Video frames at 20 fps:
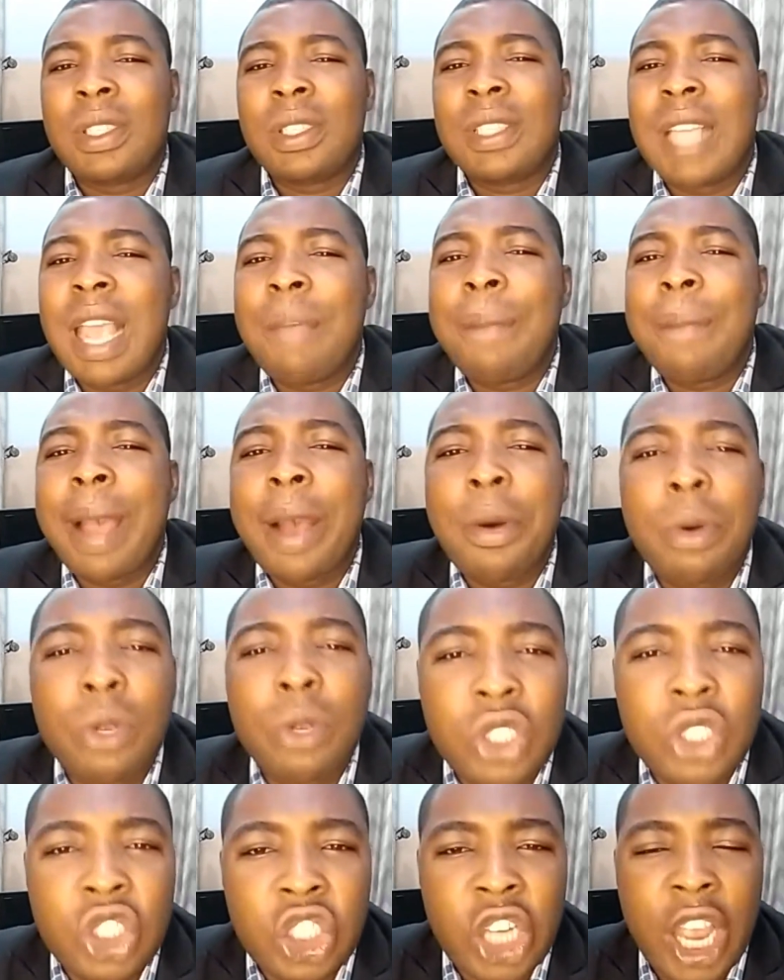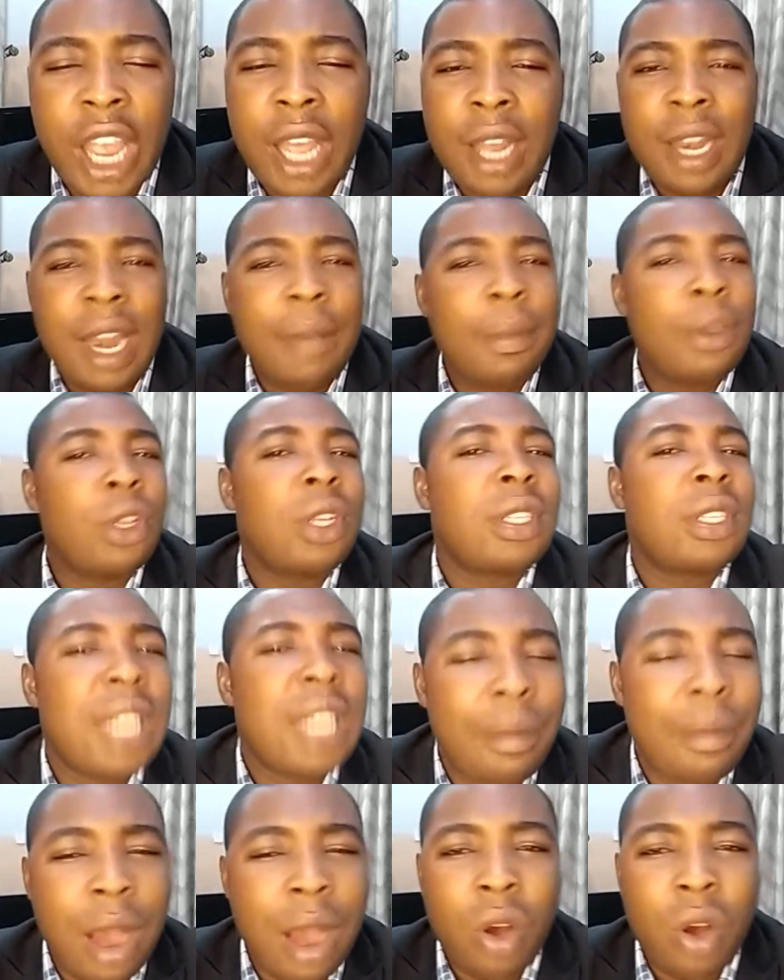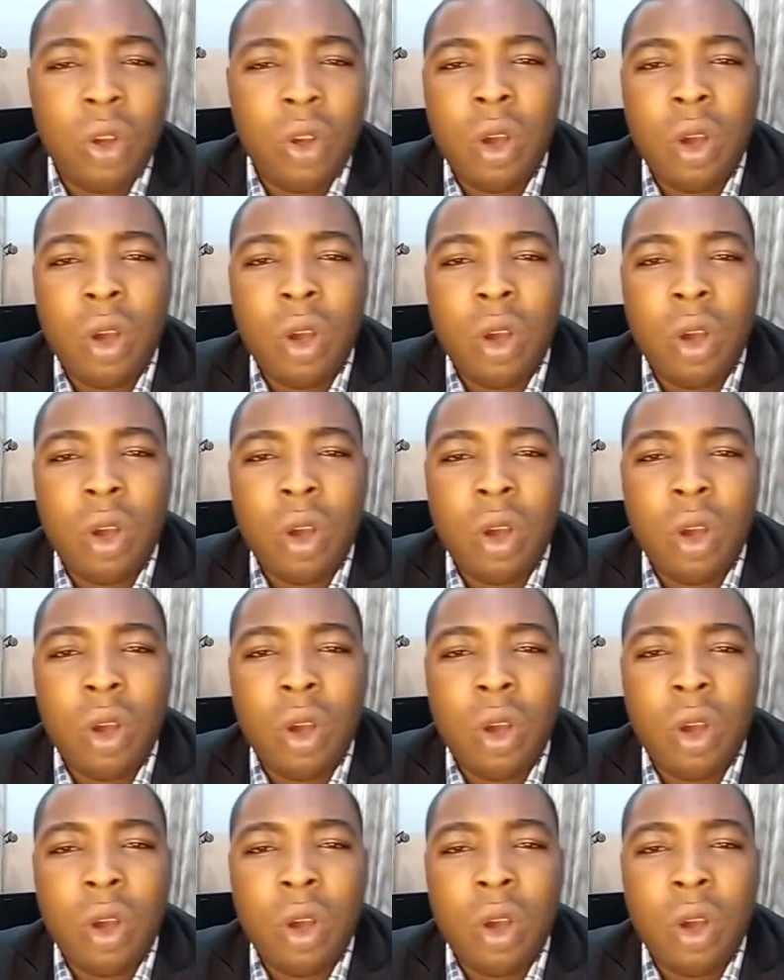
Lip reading: stay in my own share. Let me just stay in my own